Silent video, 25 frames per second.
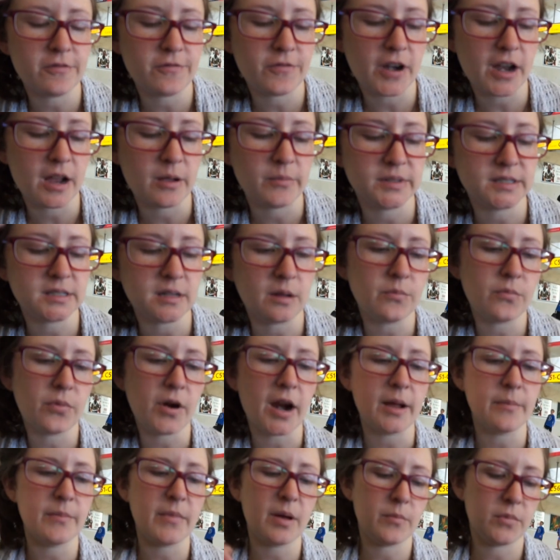for Amazon
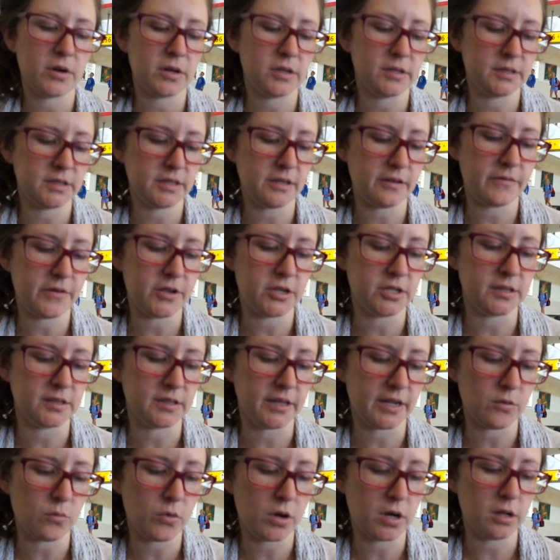Prime members if you just
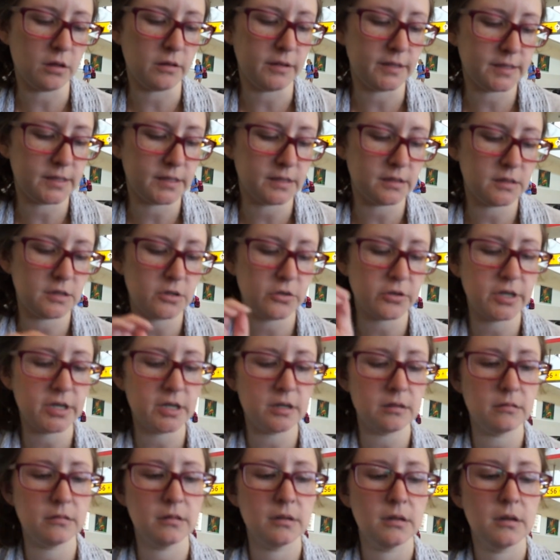want to listen to
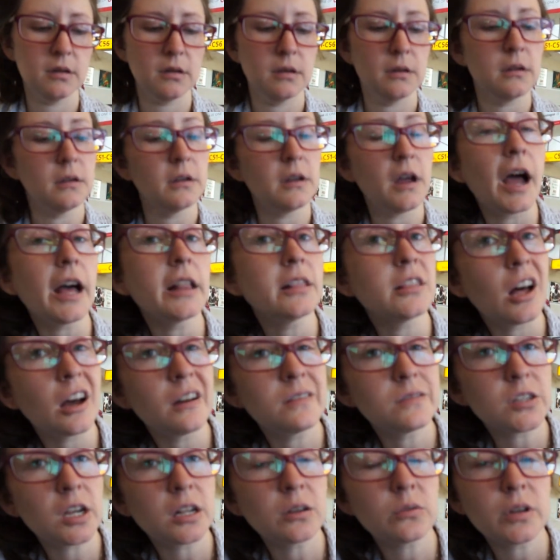it. I
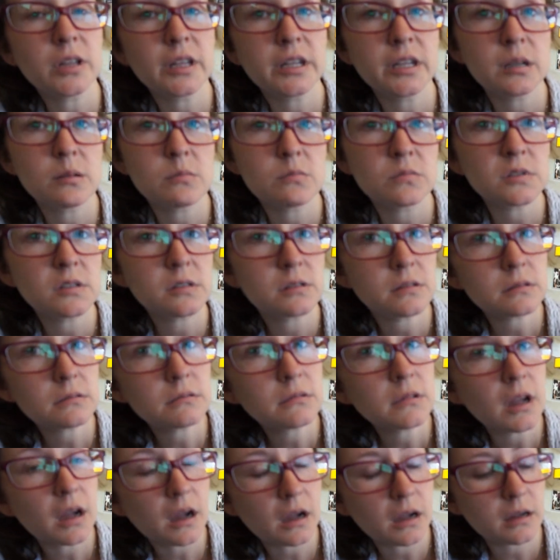love John Williams.
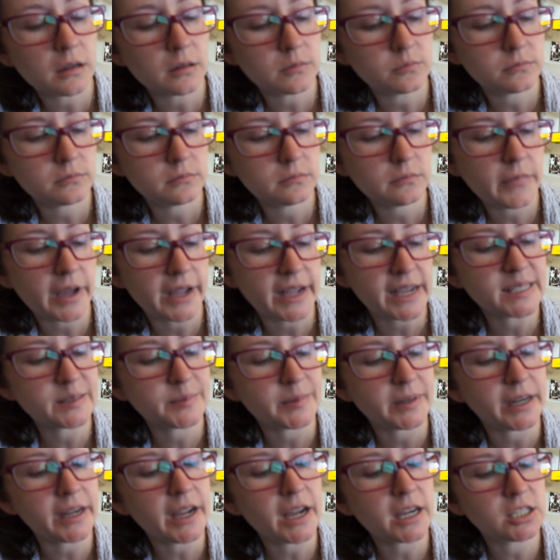My
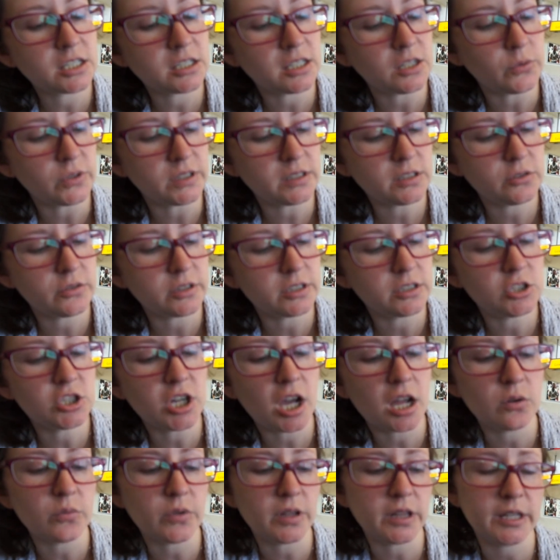husband and I actually went to a
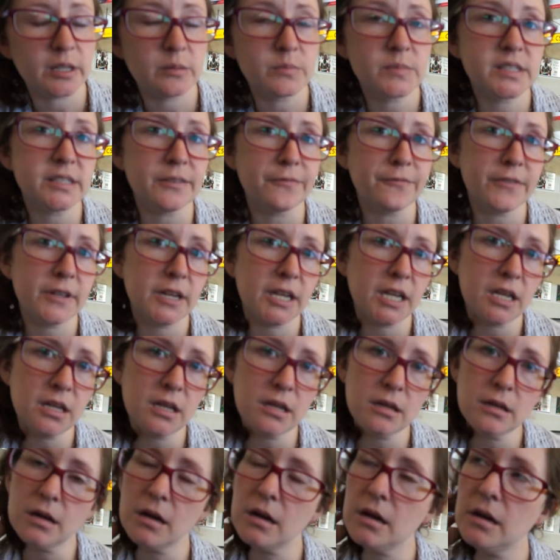John Williams
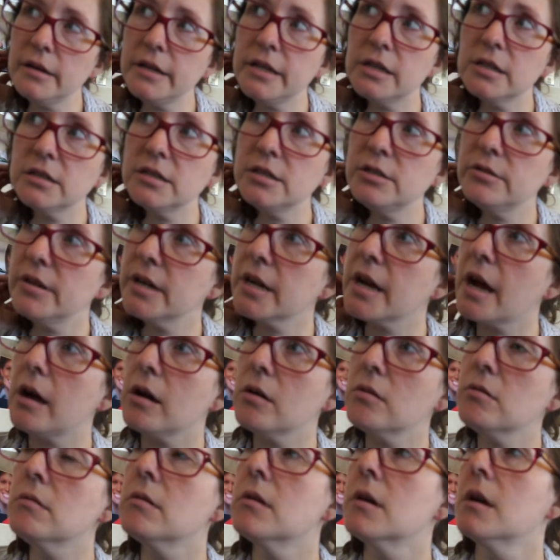symphony a year or two
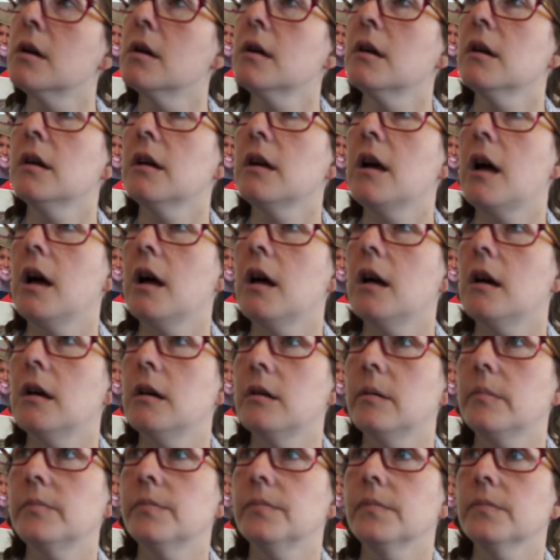ago.
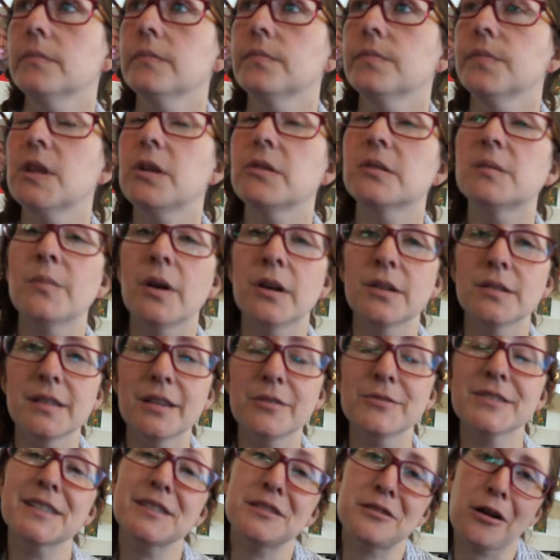It
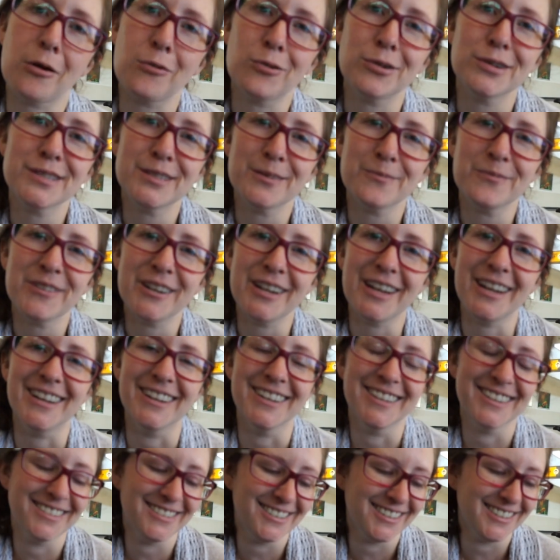was a Star Wars symphony.
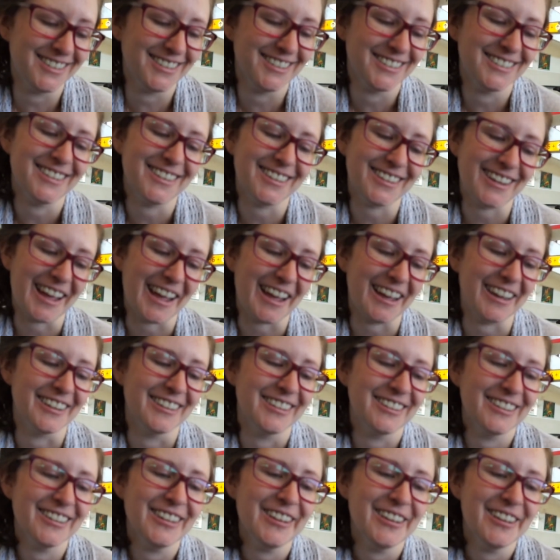Okay.
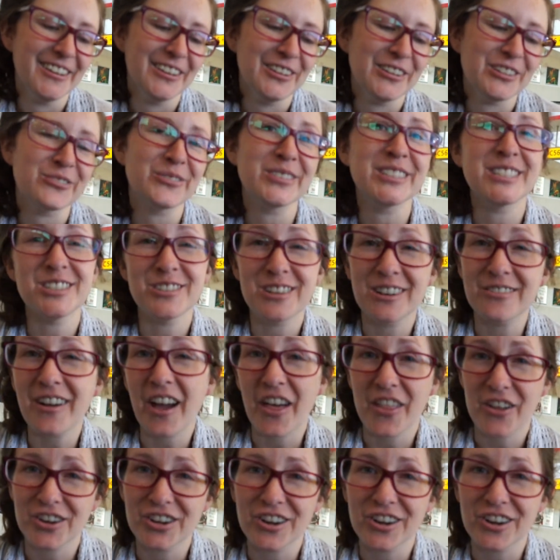We do have other